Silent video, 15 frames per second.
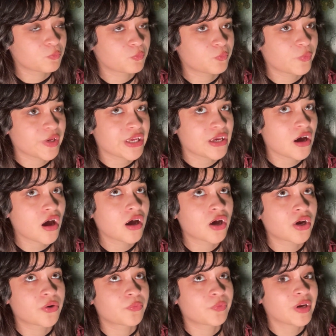we
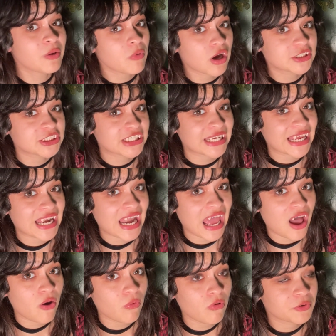are rewatching it
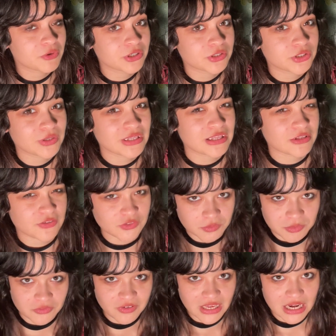now, but we're doing the
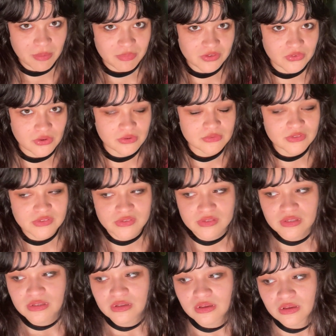superfan episodes,
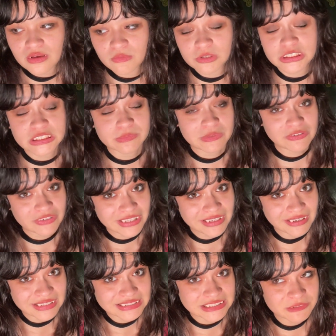which has been really
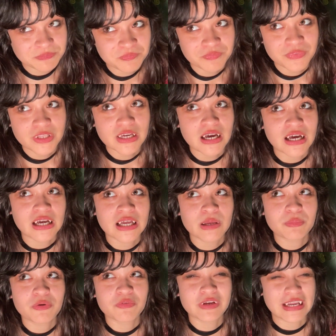awesome.
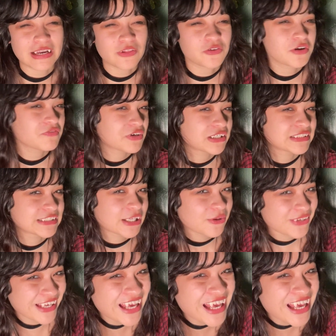But we're getting through it very slowly.